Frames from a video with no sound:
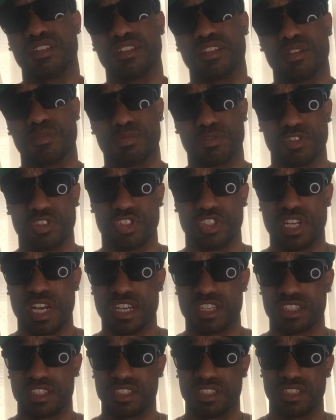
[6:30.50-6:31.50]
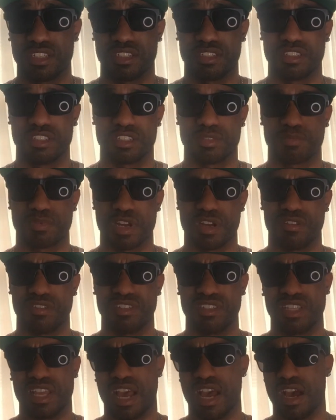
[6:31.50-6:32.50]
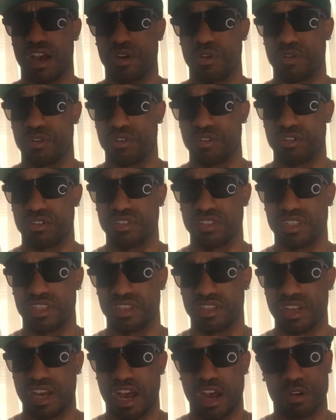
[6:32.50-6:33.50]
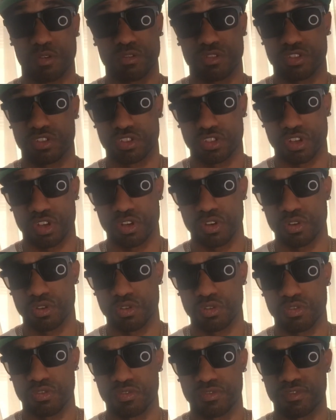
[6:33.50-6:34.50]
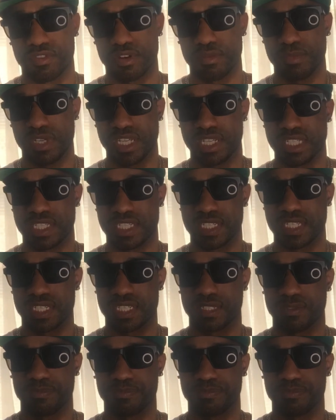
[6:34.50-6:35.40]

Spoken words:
the projection is probably an hour or so from it.